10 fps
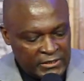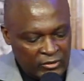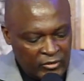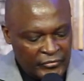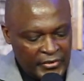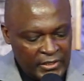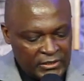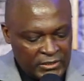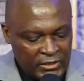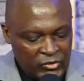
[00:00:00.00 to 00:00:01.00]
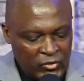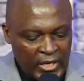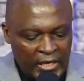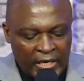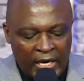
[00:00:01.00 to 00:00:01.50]
of this new
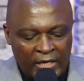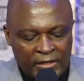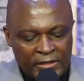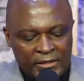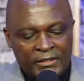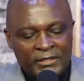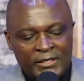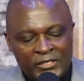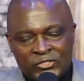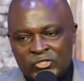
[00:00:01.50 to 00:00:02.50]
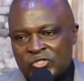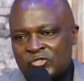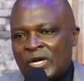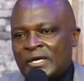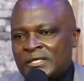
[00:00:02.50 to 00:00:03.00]
era is
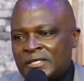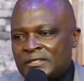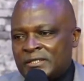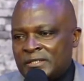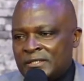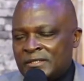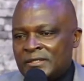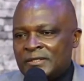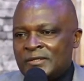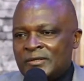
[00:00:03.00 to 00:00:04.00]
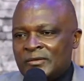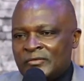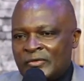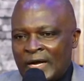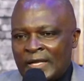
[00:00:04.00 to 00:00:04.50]
distracted
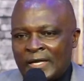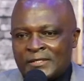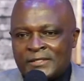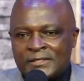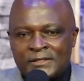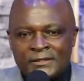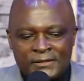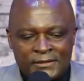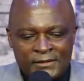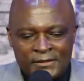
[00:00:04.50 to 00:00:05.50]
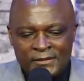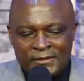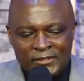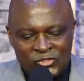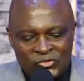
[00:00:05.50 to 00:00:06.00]
fathers.
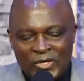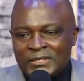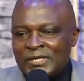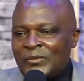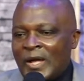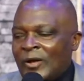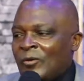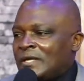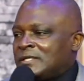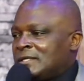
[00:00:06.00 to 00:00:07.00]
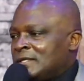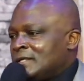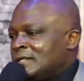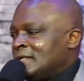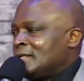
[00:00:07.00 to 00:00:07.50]
Distracted by what?
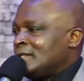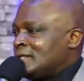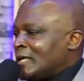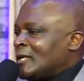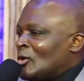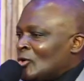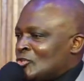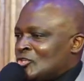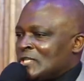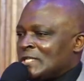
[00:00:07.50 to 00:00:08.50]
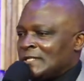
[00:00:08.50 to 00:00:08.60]
Technology